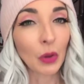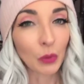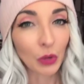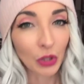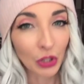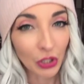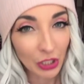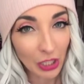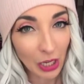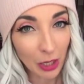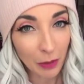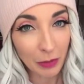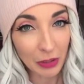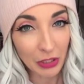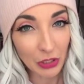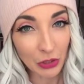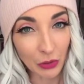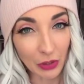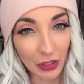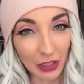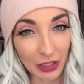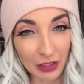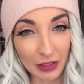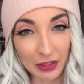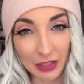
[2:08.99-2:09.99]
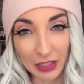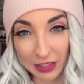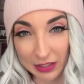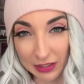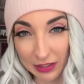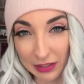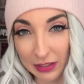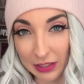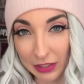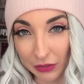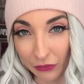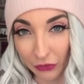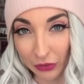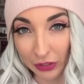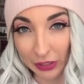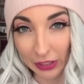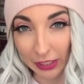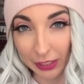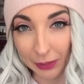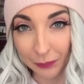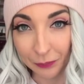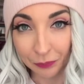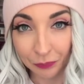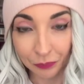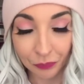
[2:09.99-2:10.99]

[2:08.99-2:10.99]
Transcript: could I be doing this differently?